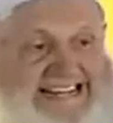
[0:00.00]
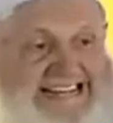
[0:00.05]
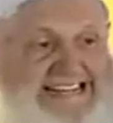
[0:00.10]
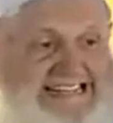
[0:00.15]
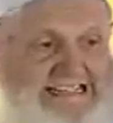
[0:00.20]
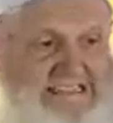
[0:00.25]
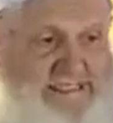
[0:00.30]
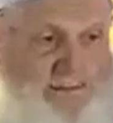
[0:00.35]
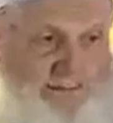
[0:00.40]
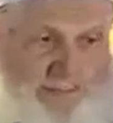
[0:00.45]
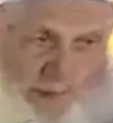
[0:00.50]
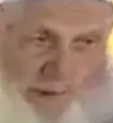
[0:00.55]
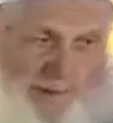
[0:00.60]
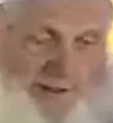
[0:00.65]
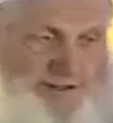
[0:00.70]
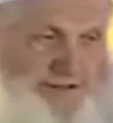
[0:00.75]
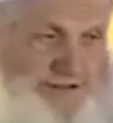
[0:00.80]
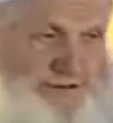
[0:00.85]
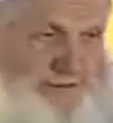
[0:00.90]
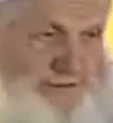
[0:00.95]
hate to
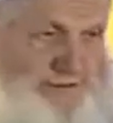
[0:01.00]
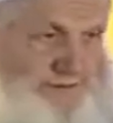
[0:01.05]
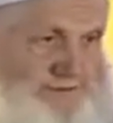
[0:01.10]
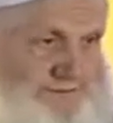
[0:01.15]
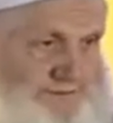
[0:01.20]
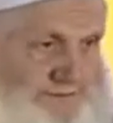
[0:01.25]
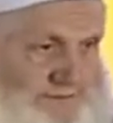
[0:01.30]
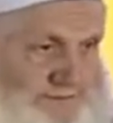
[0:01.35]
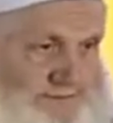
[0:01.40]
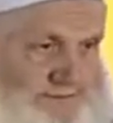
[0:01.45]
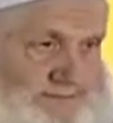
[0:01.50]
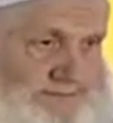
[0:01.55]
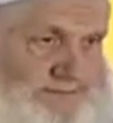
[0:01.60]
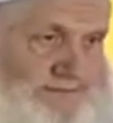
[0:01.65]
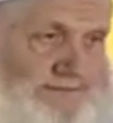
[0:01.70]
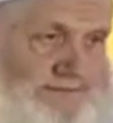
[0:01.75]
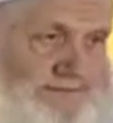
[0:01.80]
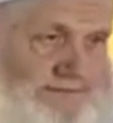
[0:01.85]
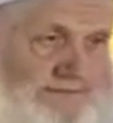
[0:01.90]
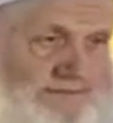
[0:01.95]
disappoint you,
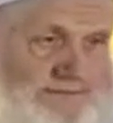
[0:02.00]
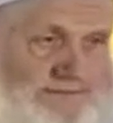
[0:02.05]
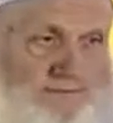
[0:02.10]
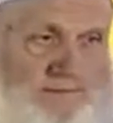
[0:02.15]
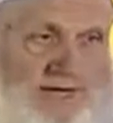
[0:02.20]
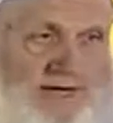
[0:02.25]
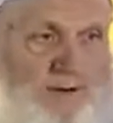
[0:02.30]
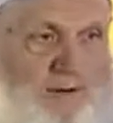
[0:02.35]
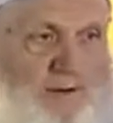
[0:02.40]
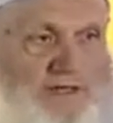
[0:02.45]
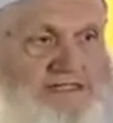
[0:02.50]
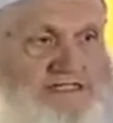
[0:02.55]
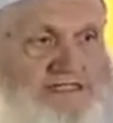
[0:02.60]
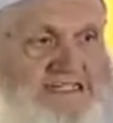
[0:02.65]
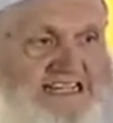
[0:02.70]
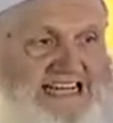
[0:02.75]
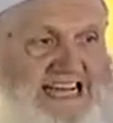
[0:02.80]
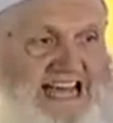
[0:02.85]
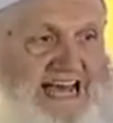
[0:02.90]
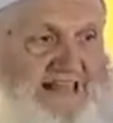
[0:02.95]
but I
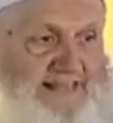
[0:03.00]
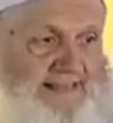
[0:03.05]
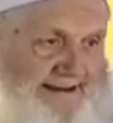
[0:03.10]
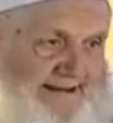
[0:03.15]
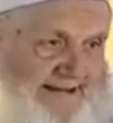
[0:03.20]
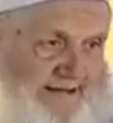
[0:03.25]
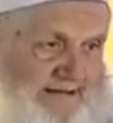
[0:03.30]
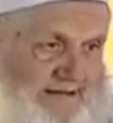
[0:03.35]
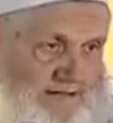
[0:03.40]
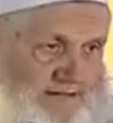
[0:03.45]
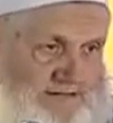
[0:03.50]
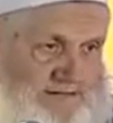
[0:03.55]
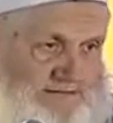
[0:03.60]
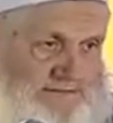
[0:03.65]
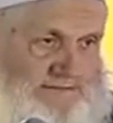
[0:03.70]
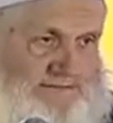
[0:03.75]
wasn't a Catholic.